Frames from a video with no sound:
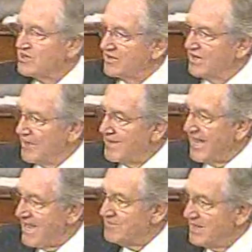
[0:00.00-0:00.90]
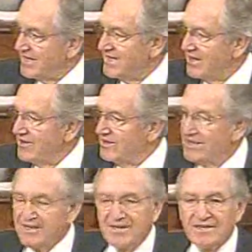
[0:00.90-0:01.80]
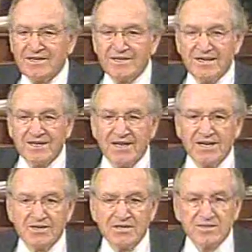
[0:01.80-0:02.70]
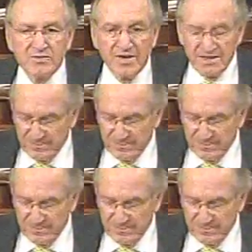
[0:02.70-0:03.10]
that are coming at Medicare and trying to